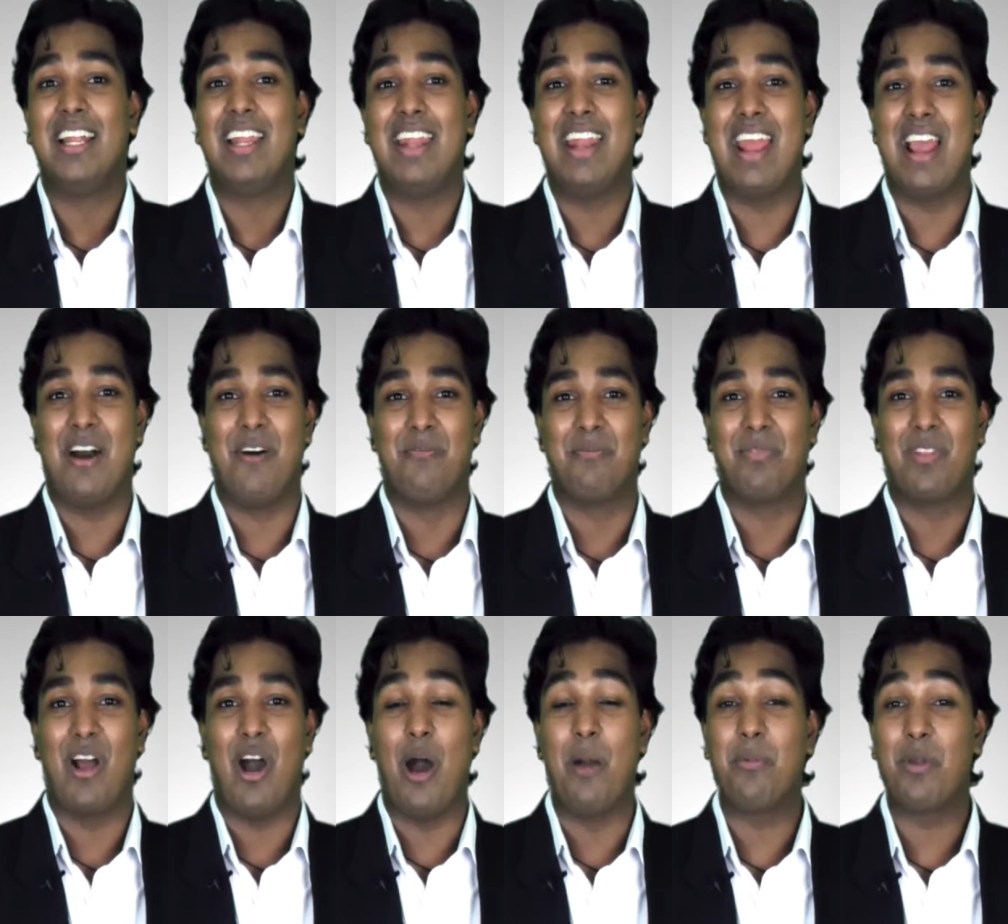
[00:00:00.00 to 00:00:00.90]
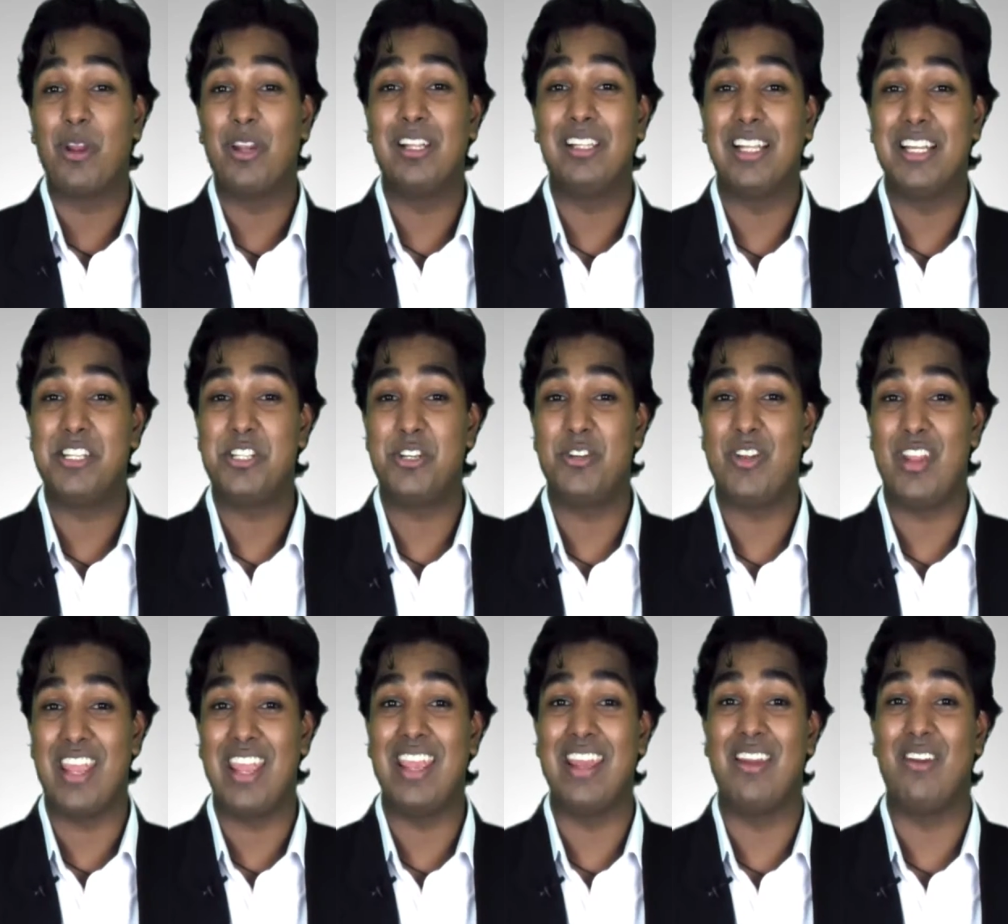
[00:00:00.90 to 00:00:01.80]
Now, I'm going to let you
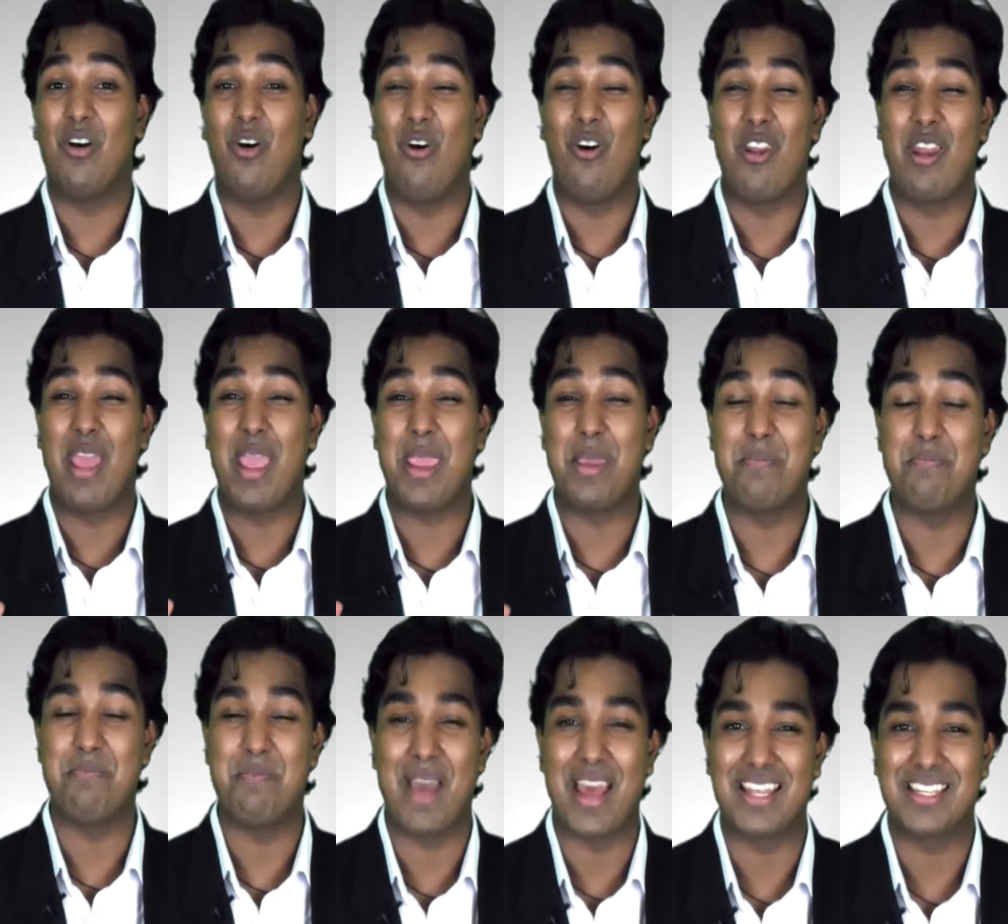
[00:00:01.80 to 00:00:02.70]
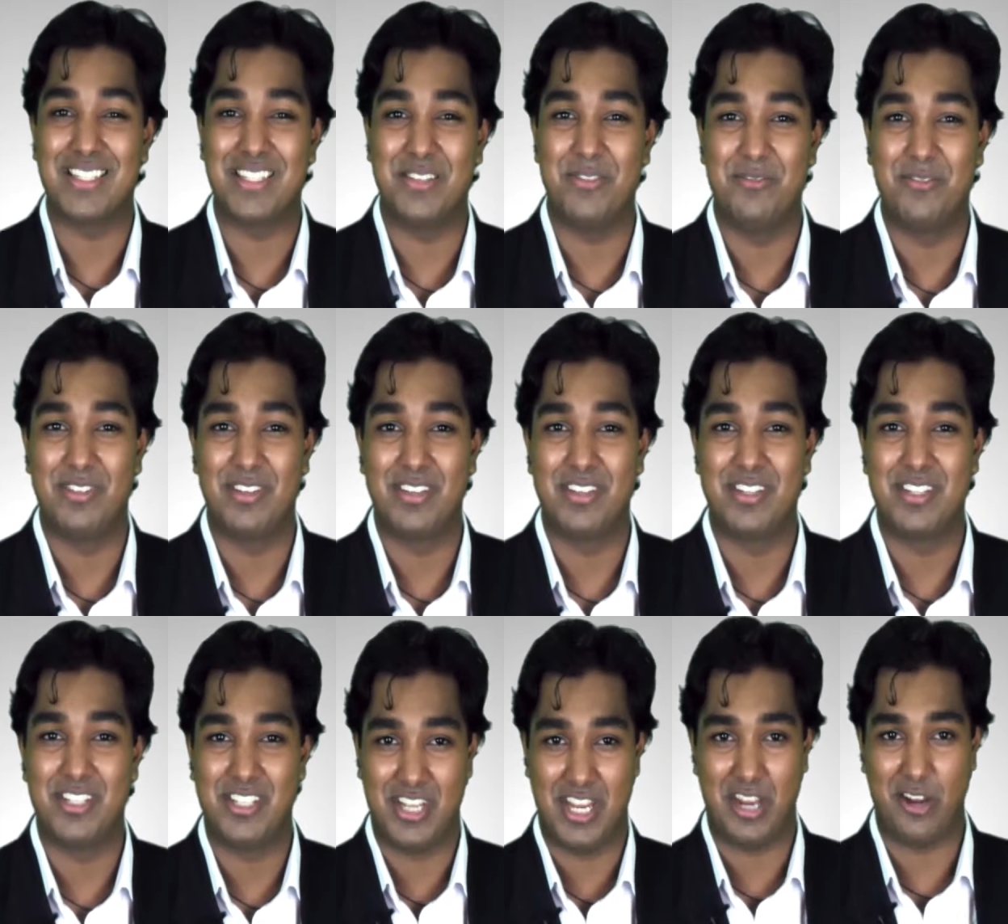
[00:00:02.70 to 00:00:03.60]
in on a massive
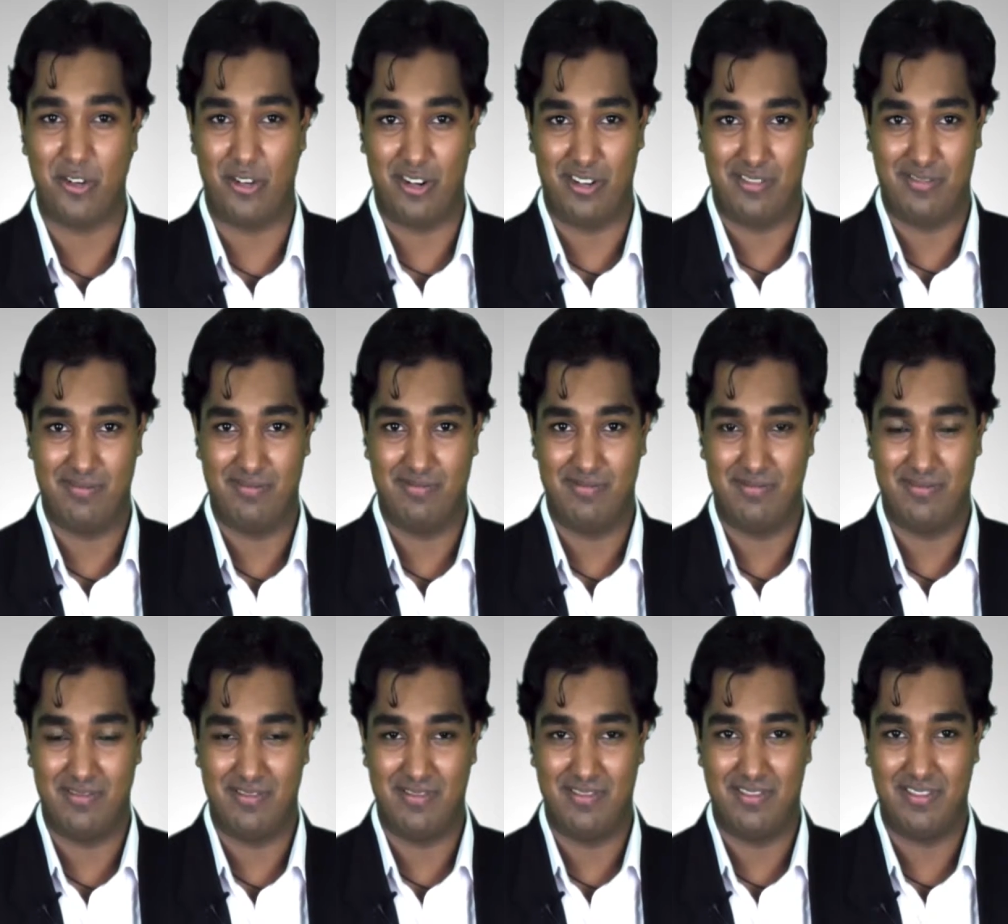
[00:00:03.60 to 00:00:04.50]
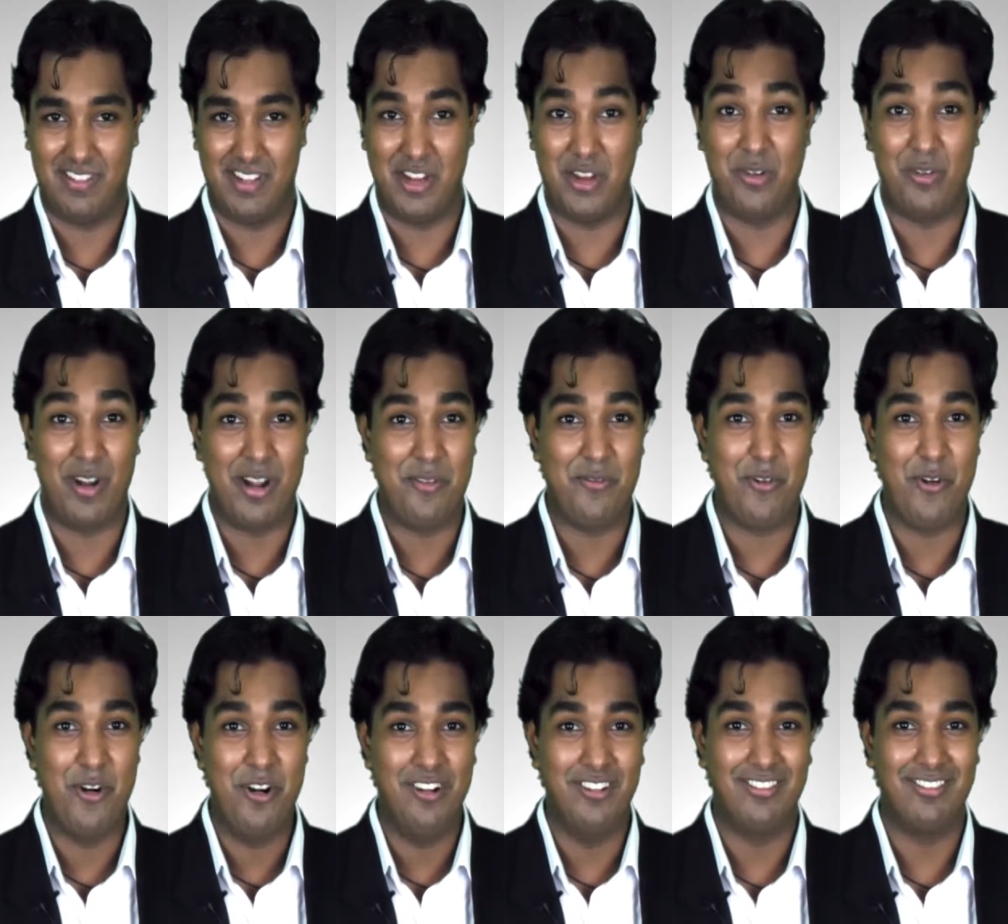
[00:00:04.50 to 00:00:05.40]
secret. Are you ready
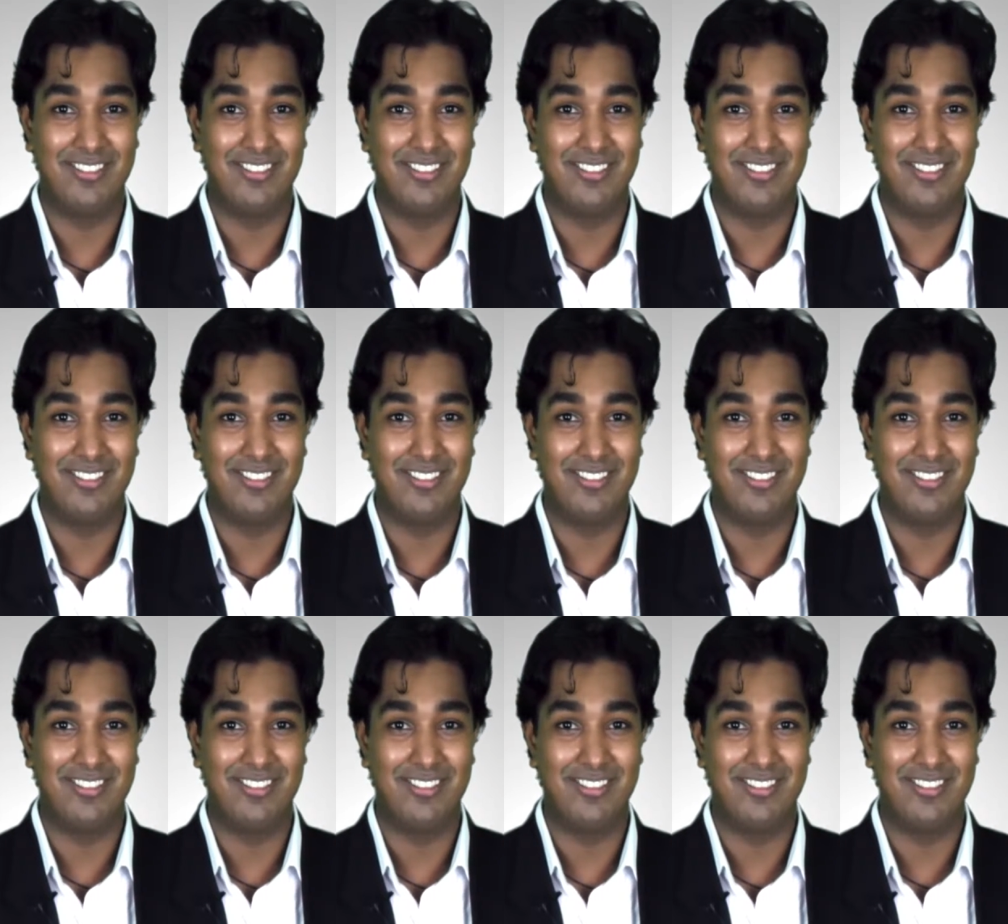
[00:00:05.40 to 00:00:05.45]
for it?